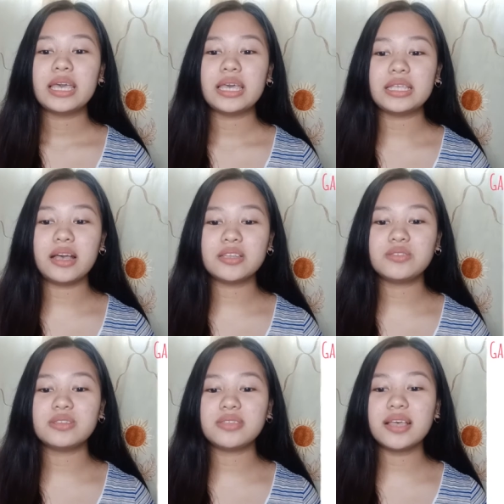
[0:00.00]
In
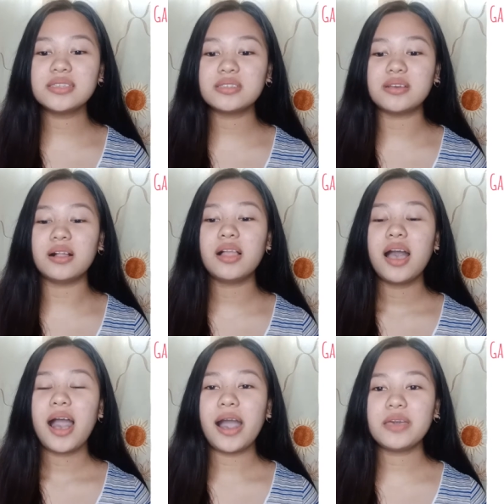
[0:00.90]
gastrointestinal,
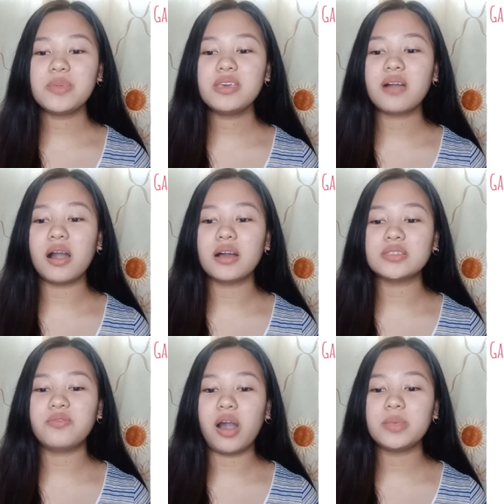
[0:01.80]
I may
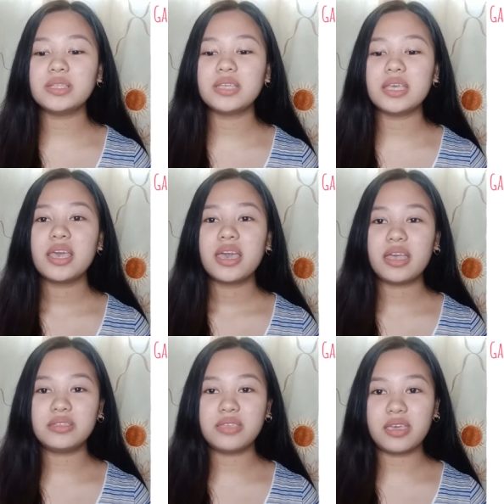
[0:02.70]
cause vomiting and